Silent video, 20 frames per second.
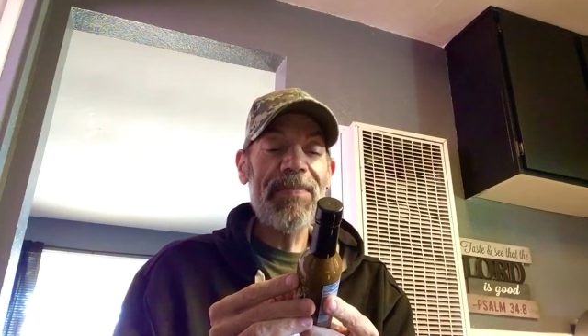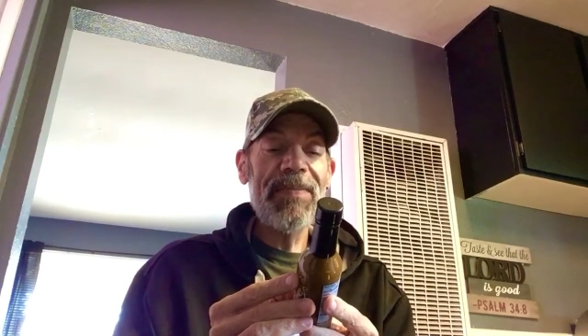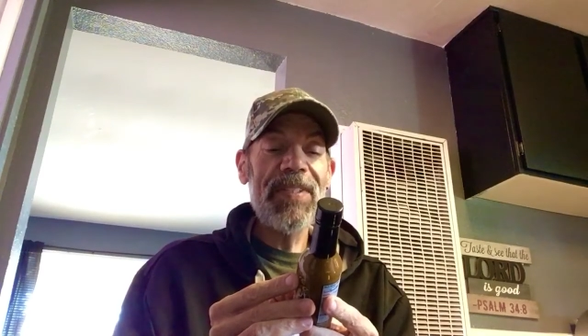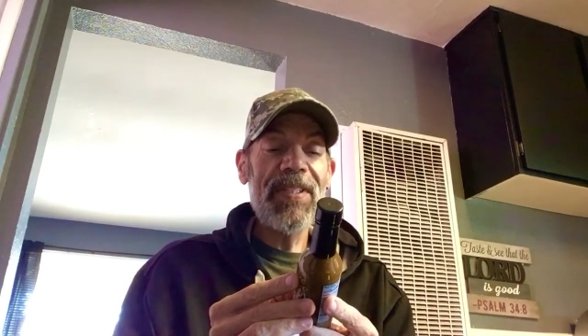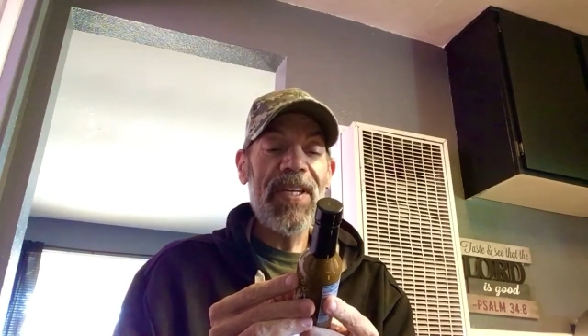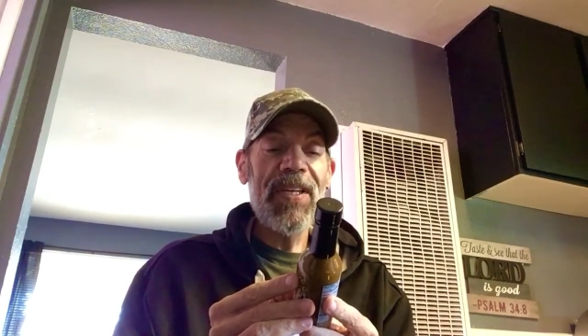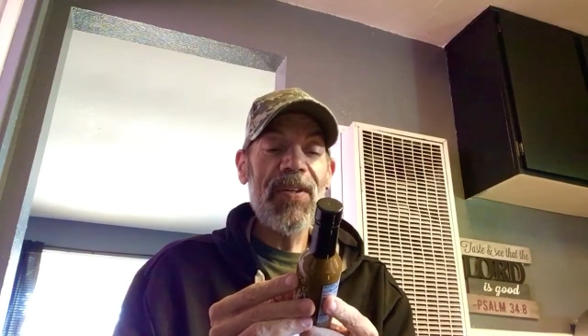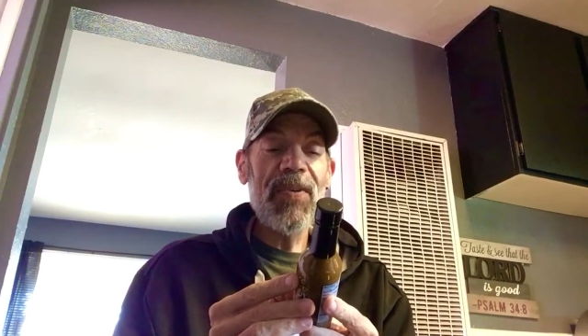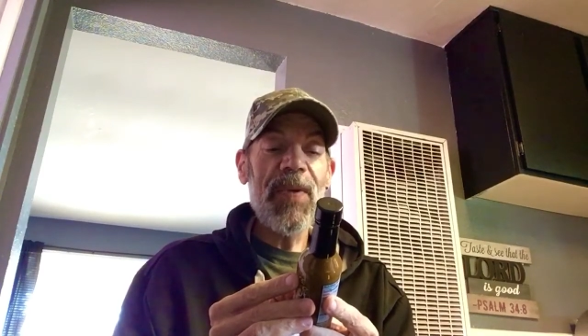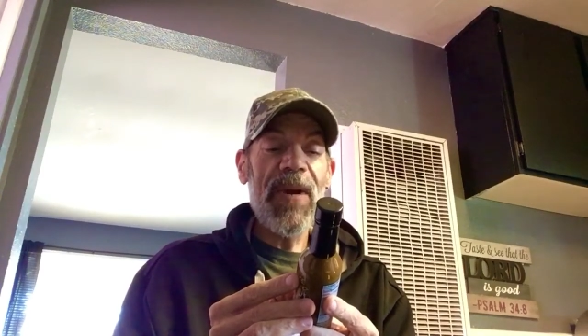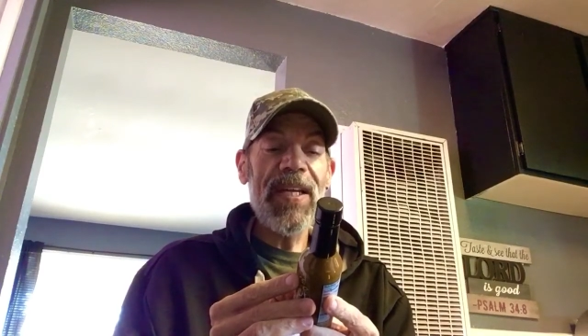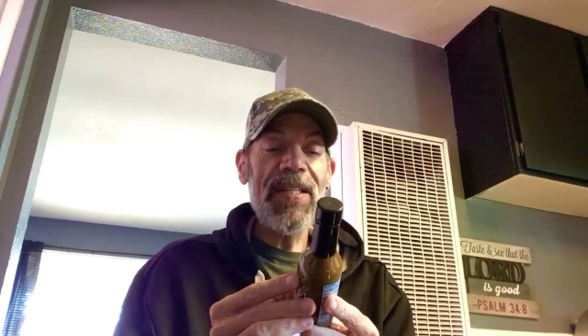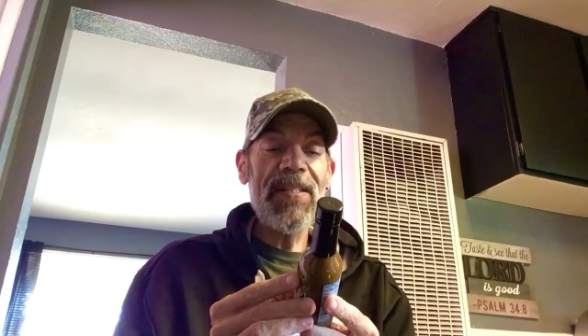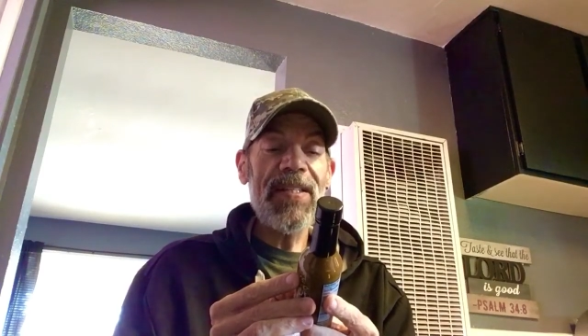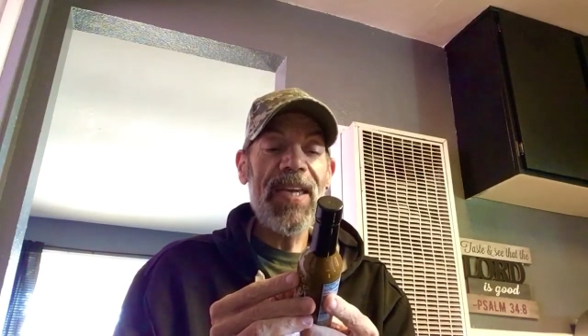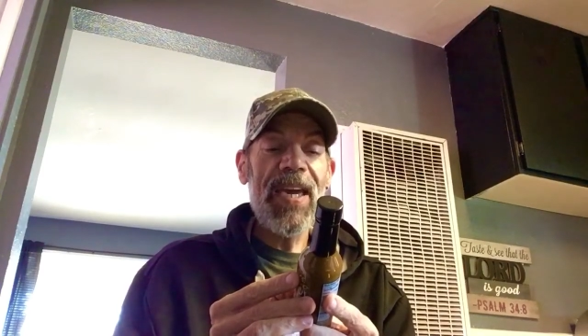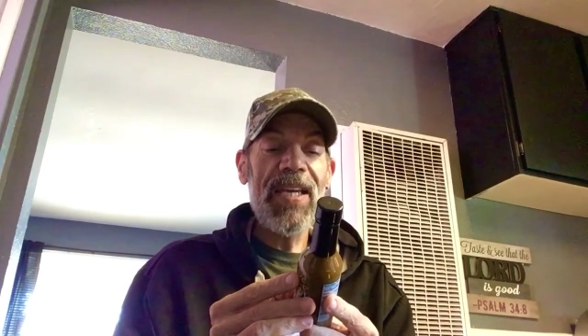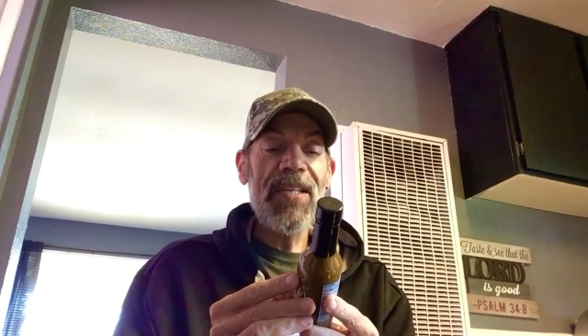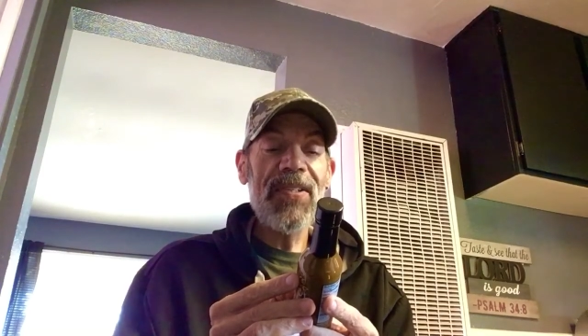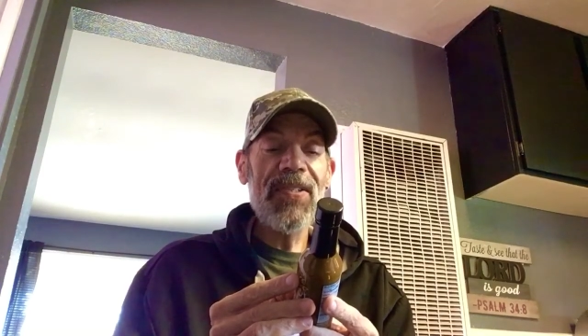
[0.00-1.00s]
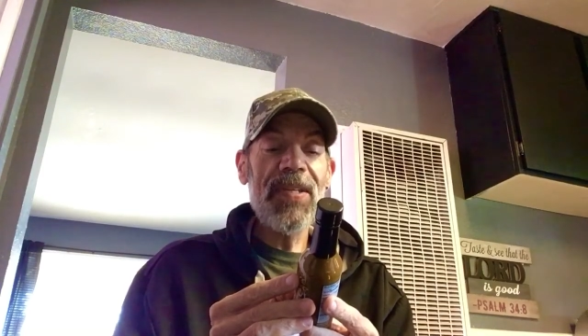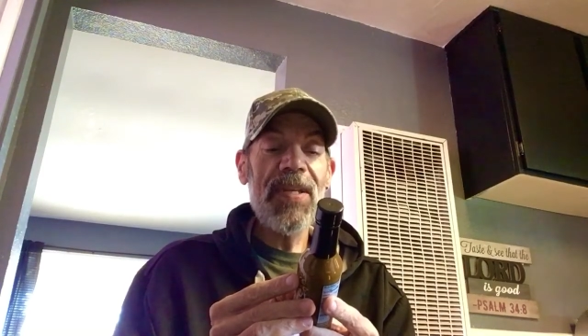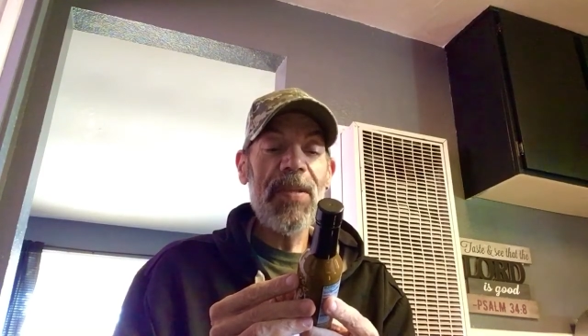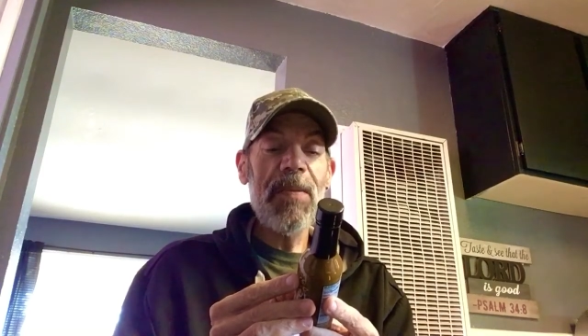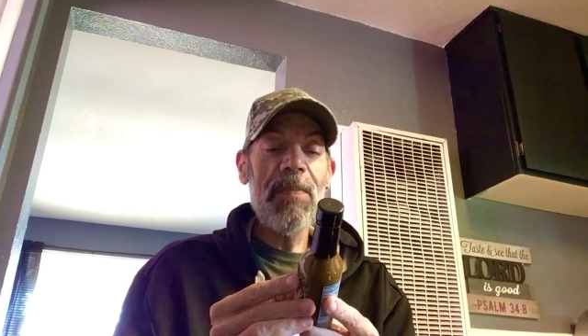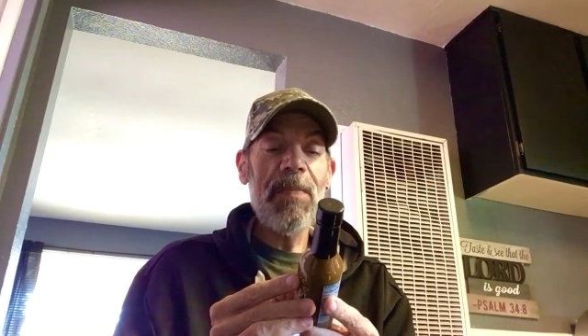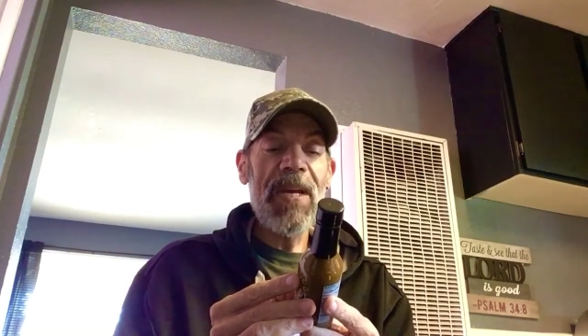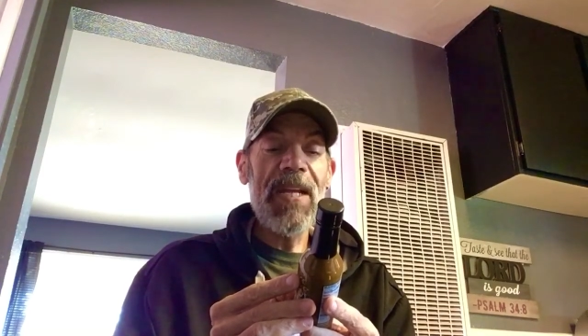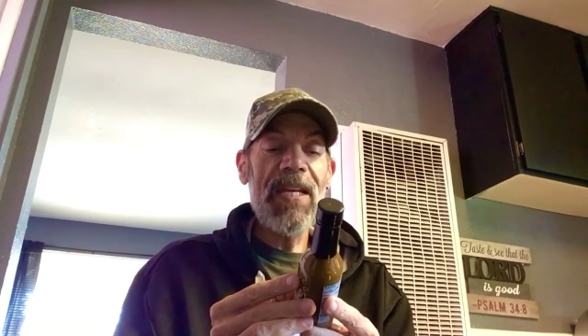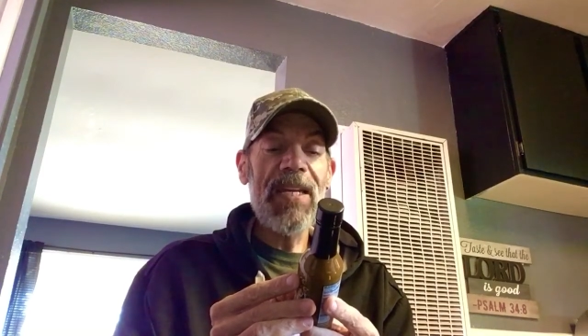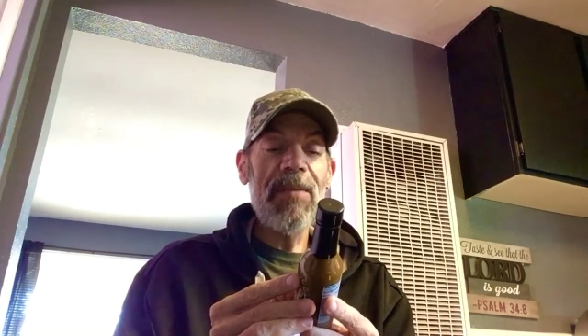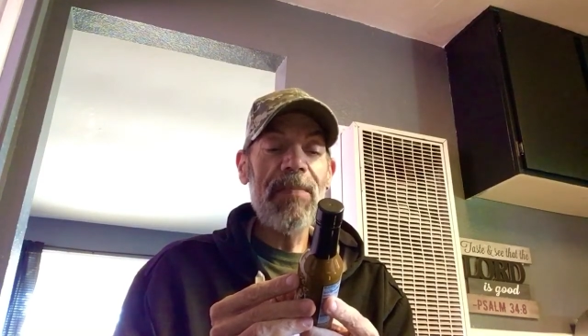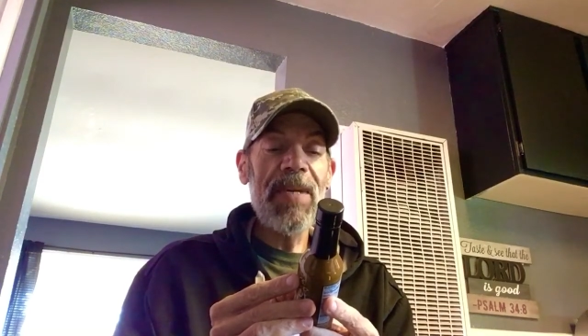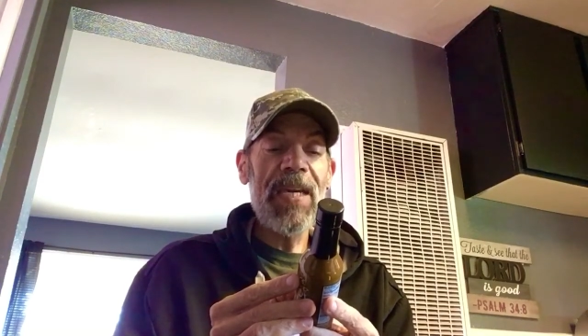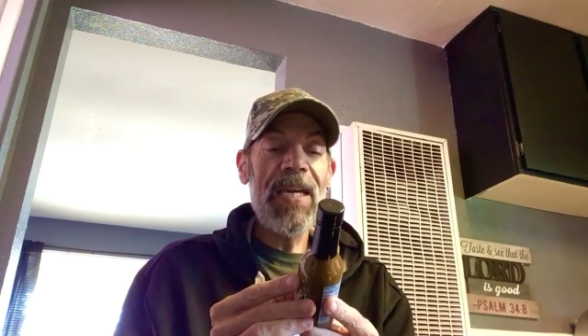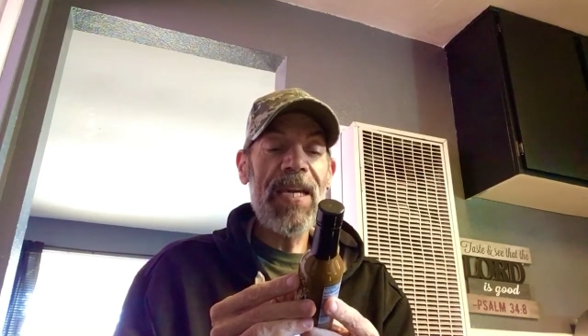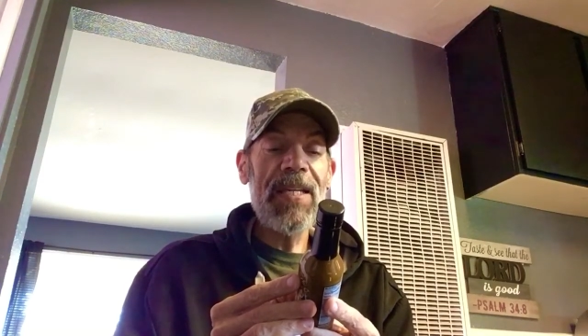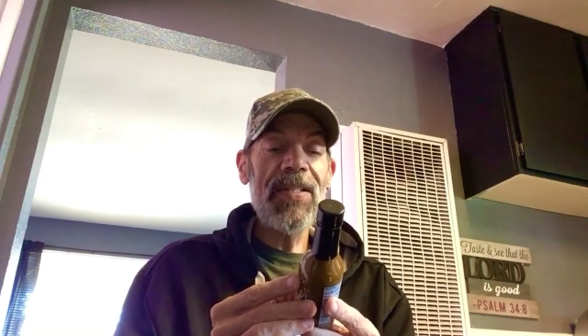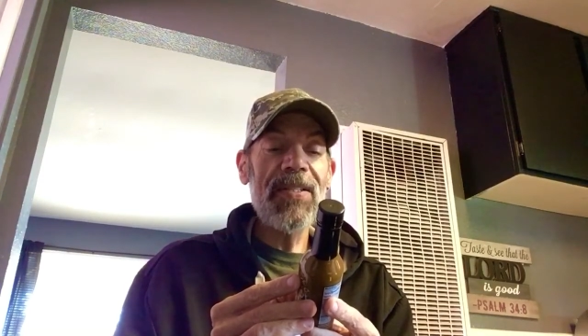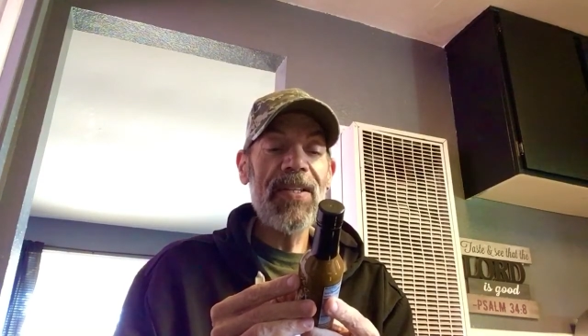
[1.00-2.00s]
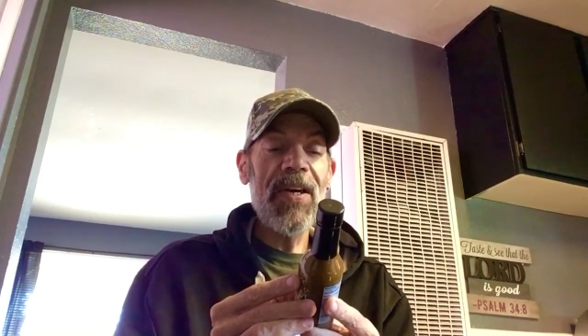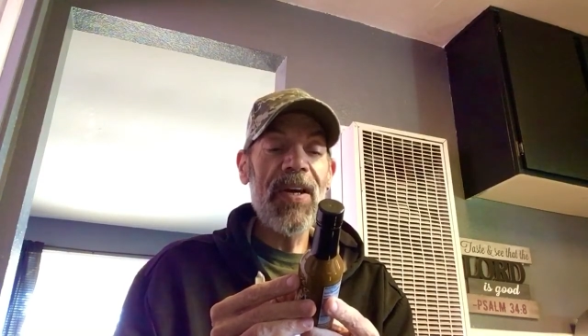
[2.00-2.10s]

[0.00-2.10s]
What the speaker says: The great taste of the medium heat